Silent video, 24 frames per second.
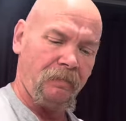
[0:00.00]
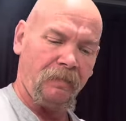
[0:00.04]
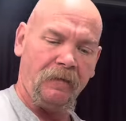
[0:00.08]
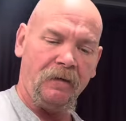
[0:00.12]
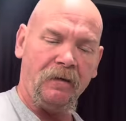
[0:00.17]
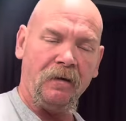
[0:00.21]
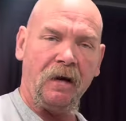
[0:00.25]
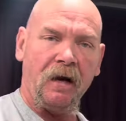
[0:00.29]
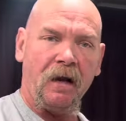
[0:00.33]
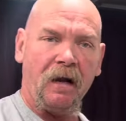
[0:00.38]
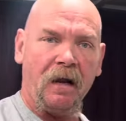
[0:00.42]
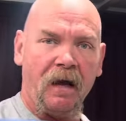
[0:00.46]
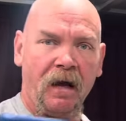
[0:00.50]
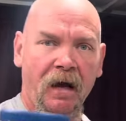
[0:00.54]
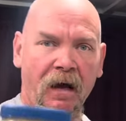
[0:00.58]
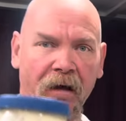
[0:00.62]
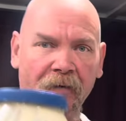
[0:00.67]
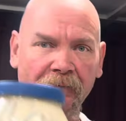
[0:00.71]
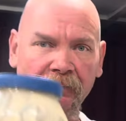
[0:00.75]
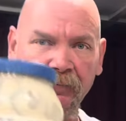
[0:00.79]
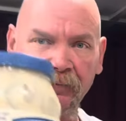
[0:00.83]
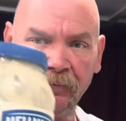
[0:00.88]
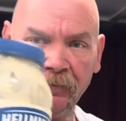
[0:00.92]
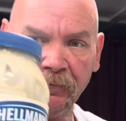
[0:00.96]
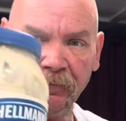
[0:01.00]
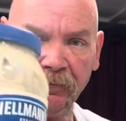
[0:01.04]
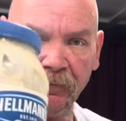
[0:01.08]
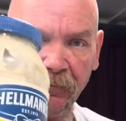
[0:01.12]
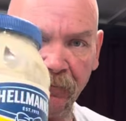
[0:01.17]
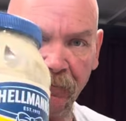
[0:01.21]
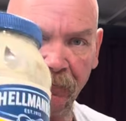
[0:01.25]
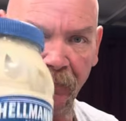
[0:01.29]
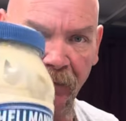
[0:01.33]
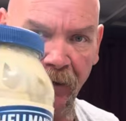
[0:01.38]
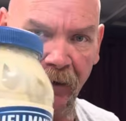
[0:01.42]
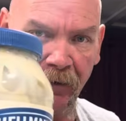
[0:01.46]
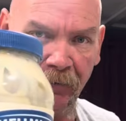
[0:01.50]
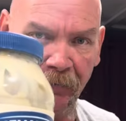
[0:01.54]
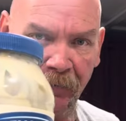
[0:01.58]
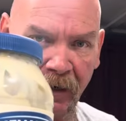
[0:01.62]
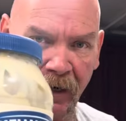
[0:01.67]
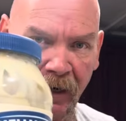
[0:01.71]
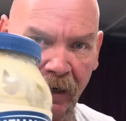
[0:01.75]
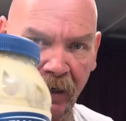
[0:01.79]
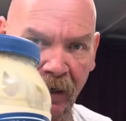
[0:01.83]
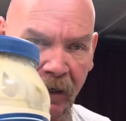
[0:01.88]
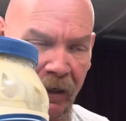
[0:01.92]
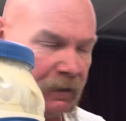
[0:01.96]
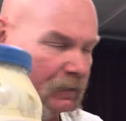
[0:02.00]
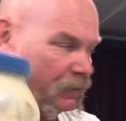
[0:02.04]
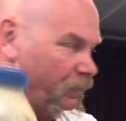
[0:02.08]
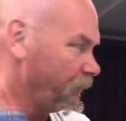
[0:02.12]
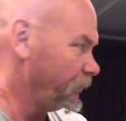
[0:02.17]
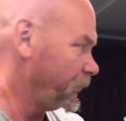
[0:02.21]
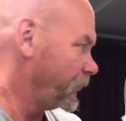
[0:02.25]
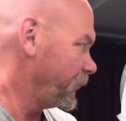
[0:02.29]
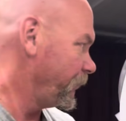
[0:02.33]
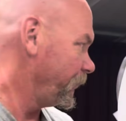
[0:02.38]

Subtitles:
You got to have real mayonnaise.